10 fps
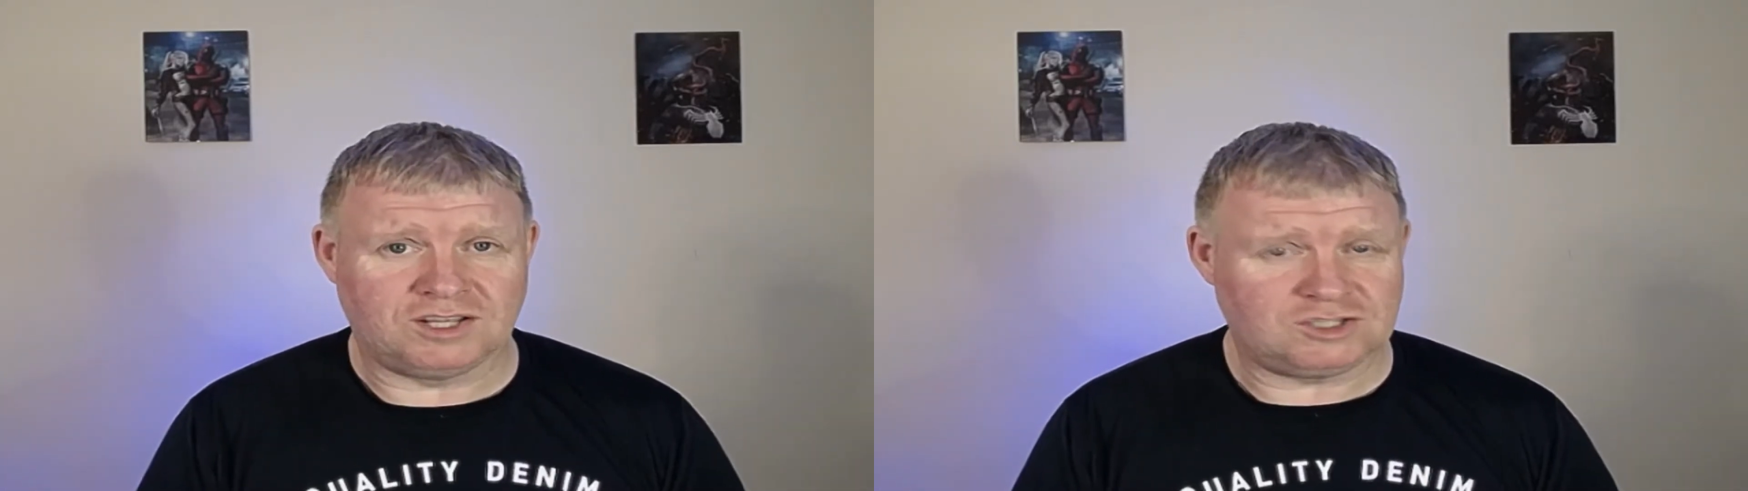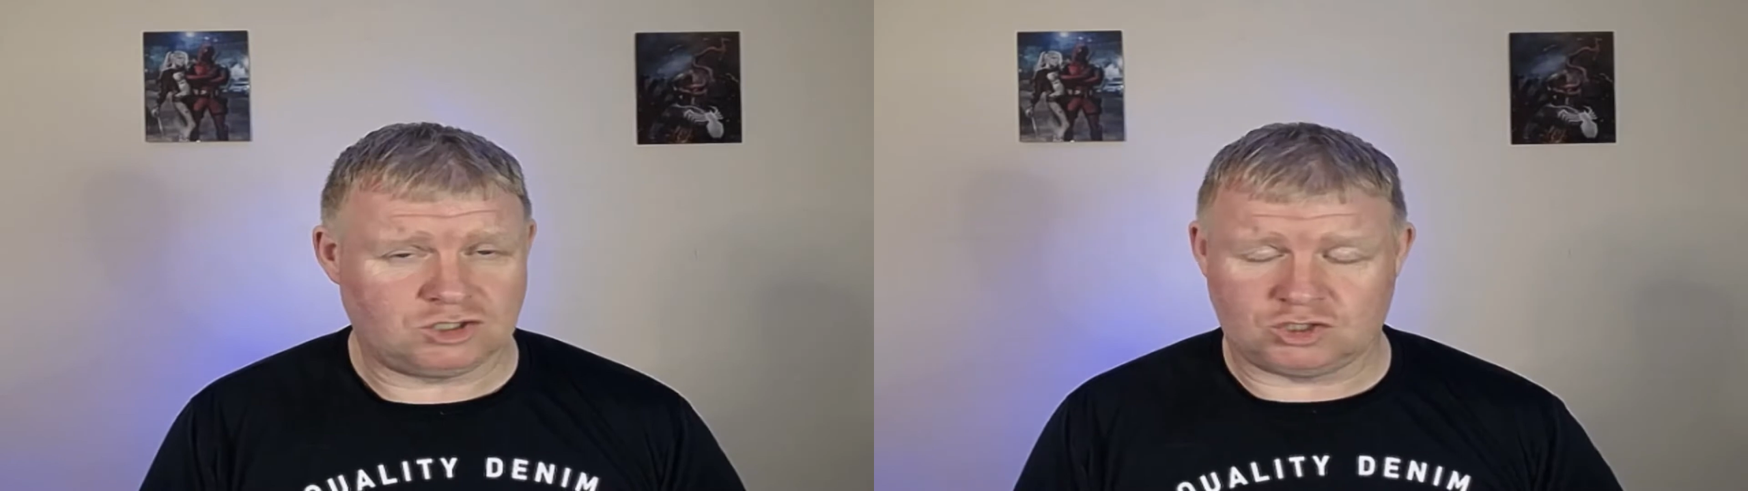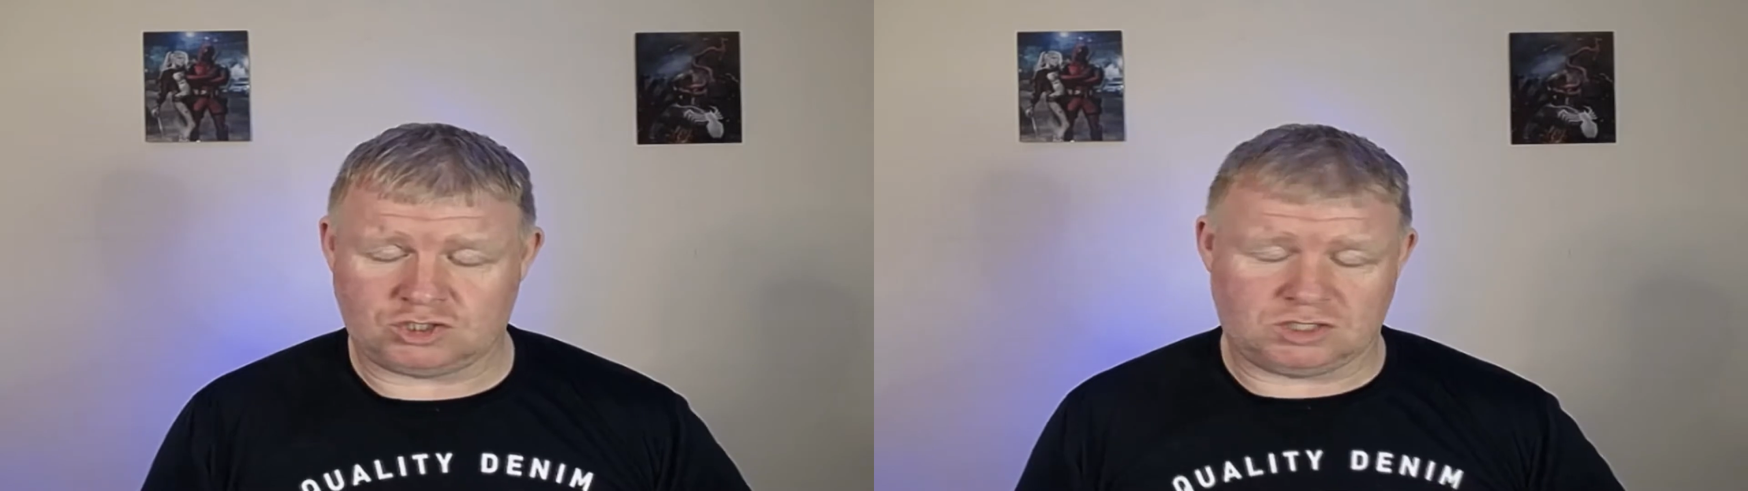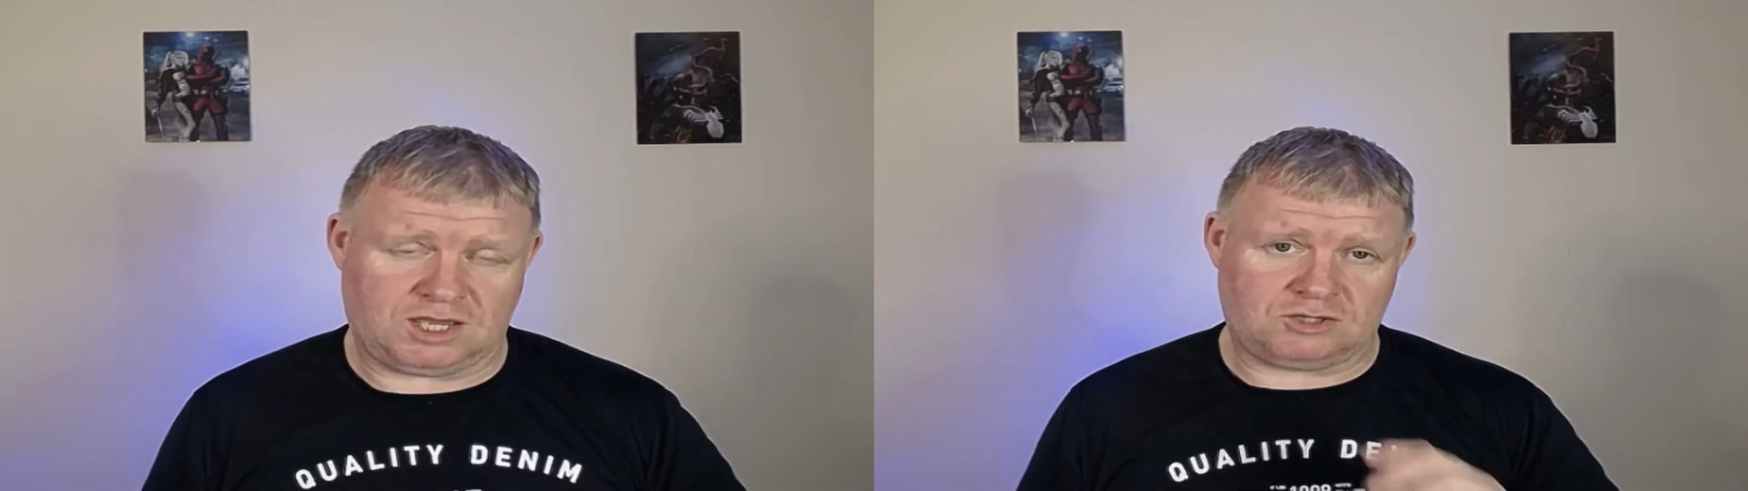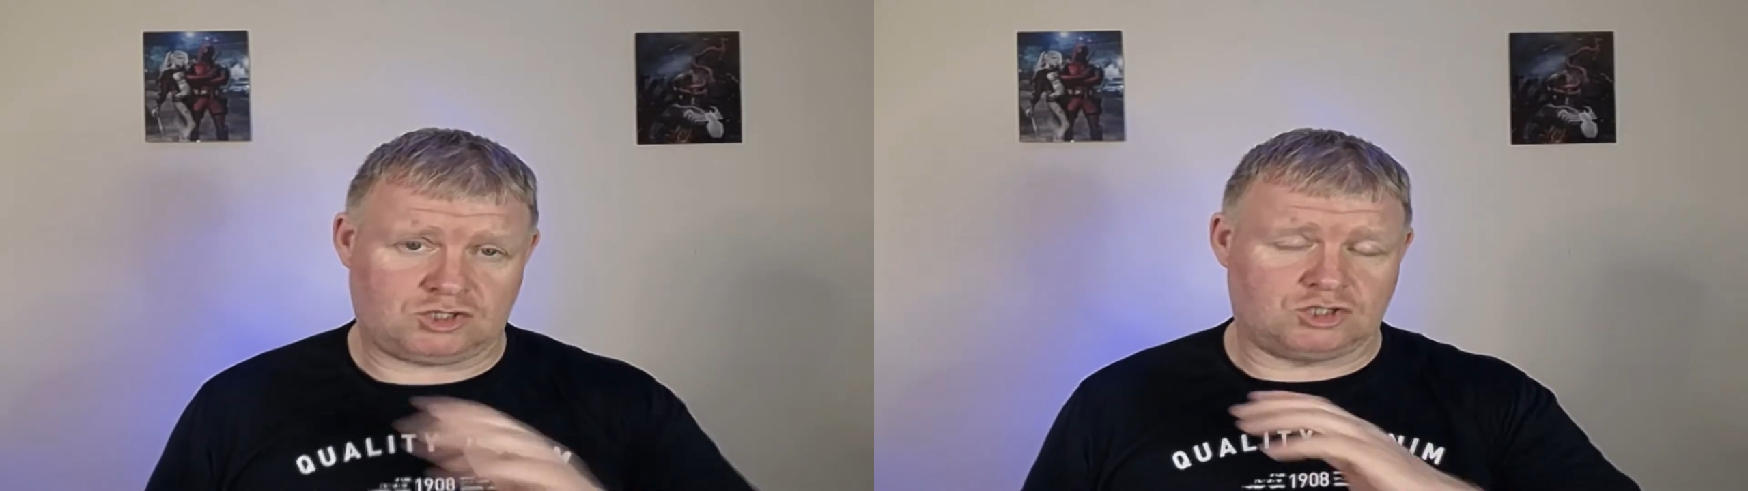It's just
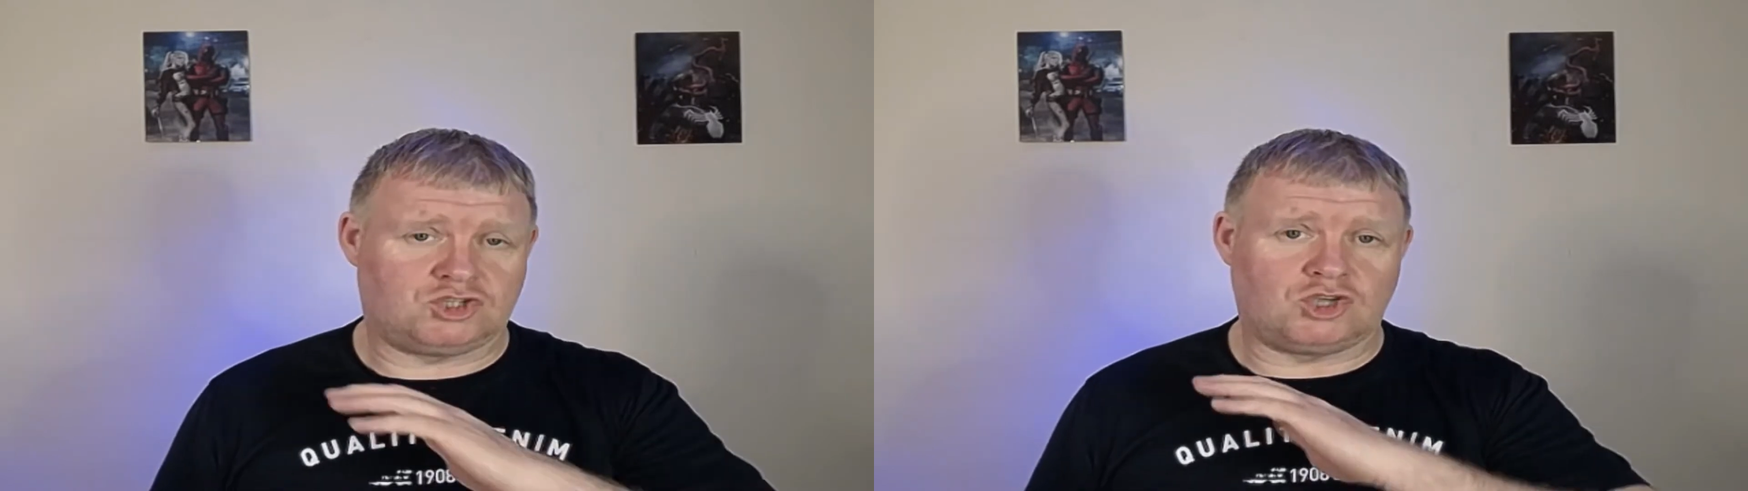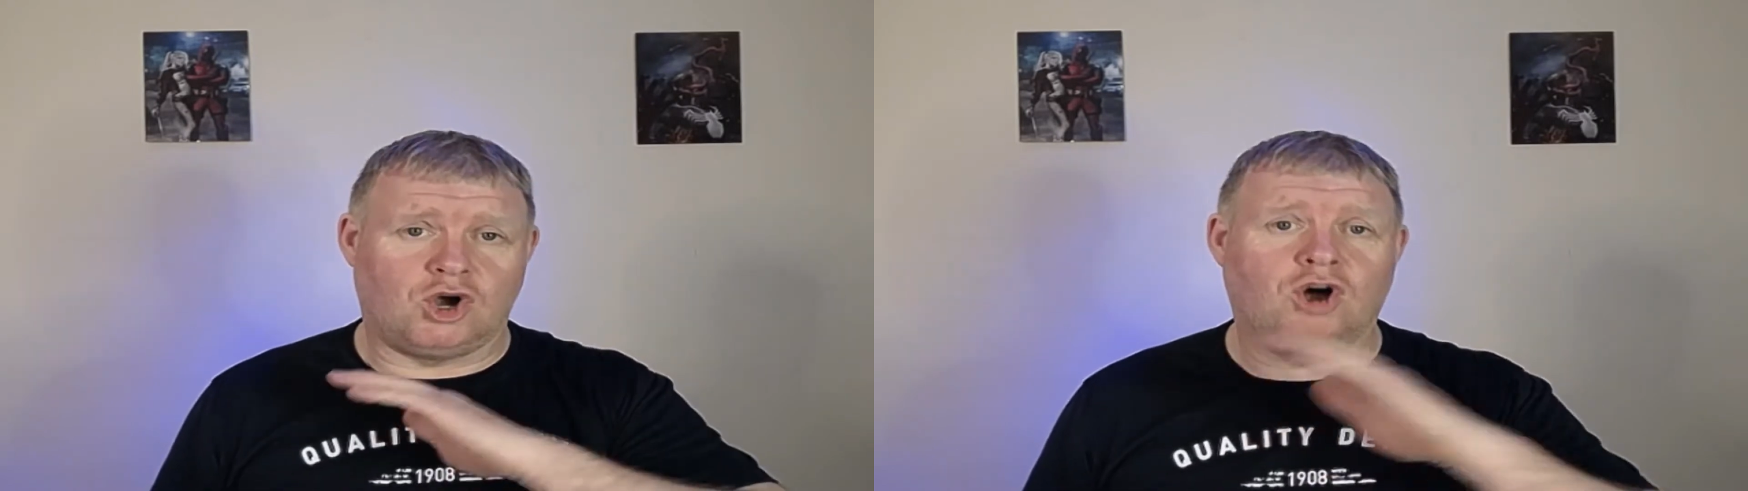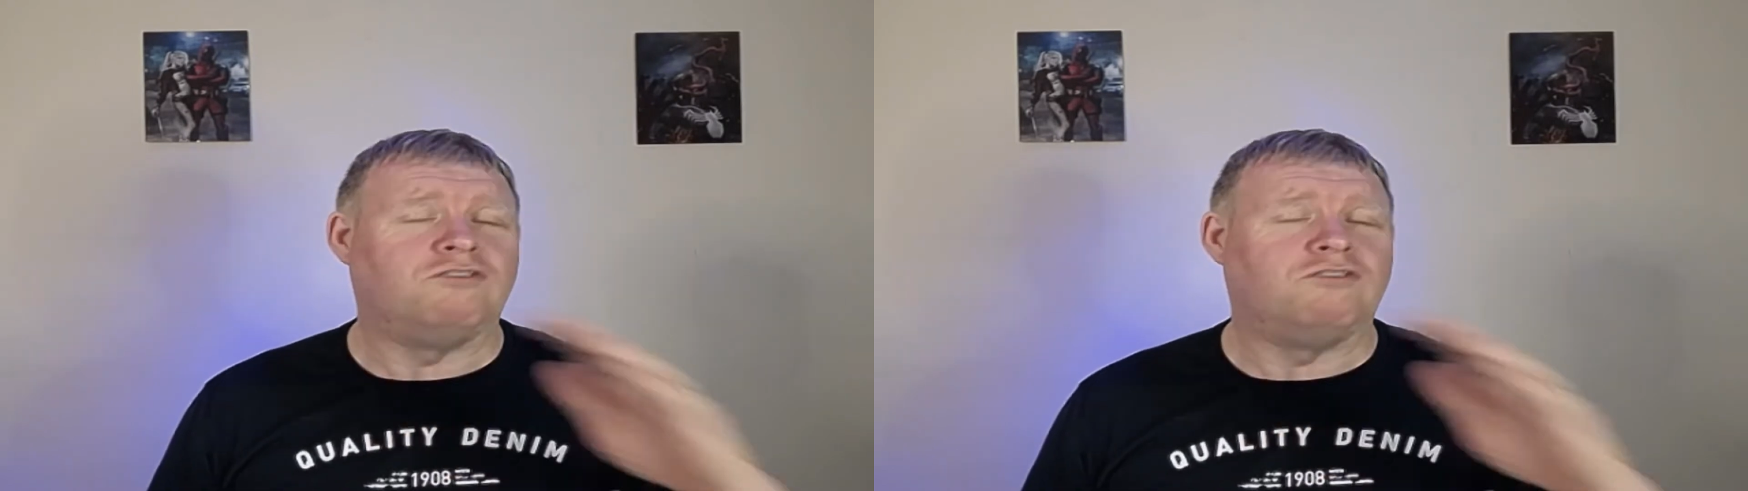total